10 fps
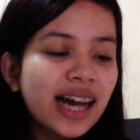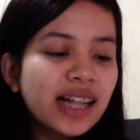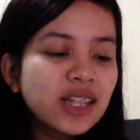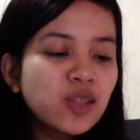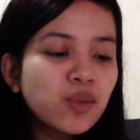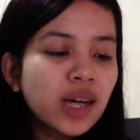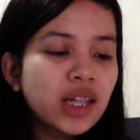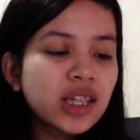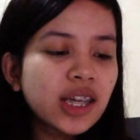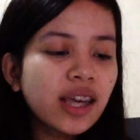I'll
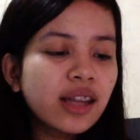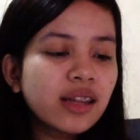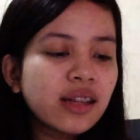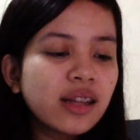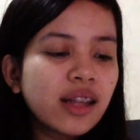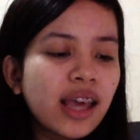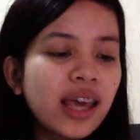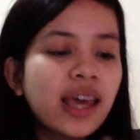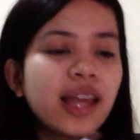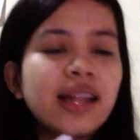swatch it.
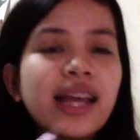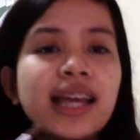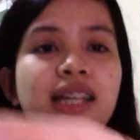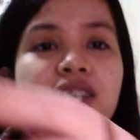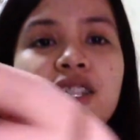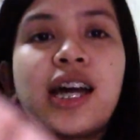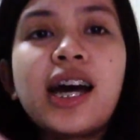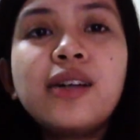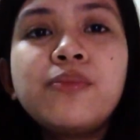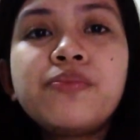And ayan
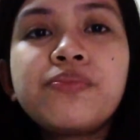siya.